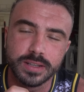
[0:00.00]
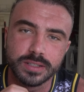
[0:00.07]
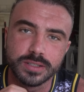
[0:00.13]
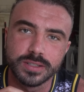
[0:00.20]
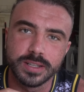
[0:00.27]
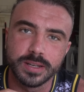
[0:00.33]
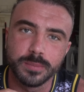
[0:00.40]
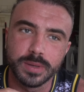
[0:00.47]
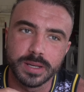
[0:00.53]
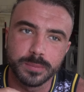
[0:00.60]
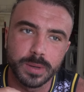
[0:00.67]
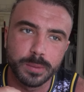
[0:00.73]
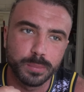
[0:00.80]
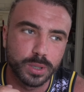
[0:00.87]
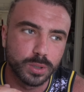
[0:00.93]
I just need to make
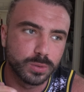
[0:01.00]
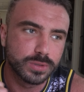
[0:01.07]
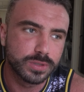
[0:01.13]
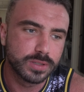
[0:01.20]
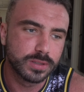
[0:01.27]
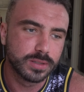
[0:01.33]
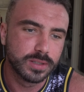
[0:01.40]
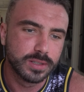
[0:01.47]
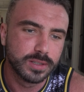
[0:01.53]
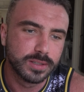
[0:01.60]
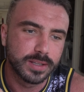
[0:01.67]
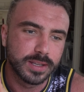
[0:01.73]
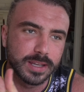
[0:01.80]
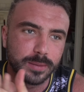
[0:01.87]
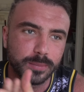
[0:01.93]
my post
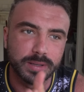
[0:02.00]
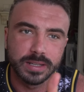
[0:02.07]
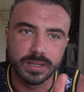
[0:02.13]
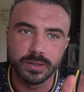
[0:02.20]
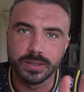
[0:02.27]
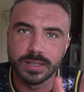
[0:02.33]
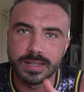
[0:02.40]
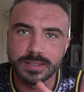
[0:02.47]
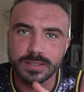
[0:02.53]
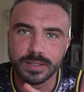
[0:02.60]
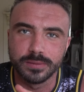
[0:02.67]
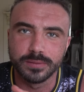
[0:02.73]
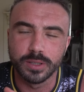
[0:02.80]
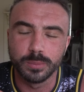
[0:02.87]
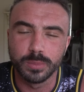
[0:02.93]
and get all that
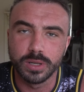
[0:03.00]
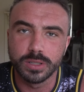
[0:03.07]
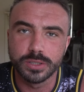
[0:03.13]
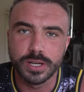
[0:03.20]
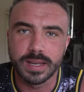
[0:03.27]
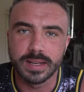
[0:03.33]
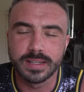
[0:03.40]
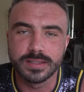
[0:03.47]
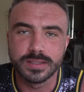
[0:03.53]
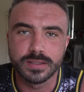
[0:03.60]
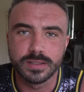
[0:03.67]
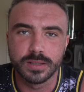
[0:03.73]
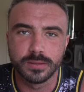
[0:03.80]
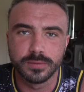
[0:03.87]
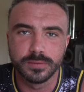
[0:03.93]
stuff done, but all check-ins and
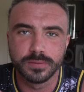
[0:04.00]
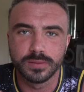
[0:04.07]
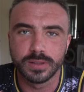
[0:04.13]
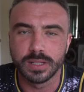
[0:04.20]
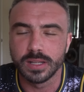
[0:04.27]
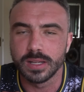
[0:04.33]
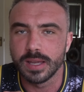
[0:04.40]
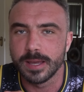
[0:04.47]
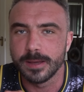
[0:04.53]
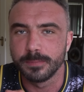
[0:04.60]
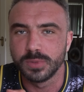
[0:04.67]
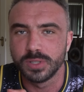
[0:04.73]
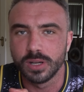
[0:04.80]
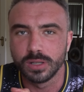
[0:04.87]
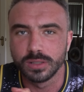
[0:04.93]
stuff
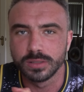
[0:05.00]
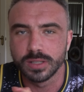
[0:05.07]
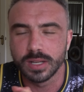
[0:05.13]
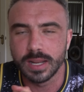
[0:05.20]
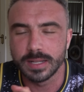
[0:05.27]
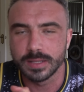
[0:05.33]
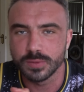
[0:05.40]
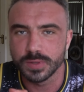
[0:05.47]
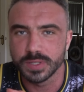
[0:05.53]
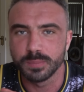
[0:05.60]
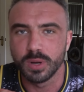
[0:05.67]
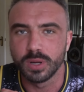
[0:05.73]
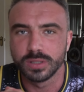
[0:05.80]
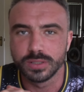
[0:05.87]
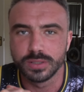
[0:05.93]
done, clients
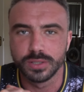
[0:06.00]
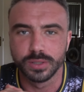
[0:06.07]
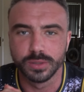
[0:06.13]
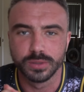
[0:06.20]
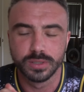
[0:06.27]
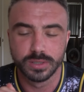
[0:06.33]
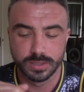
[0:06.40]
responded to.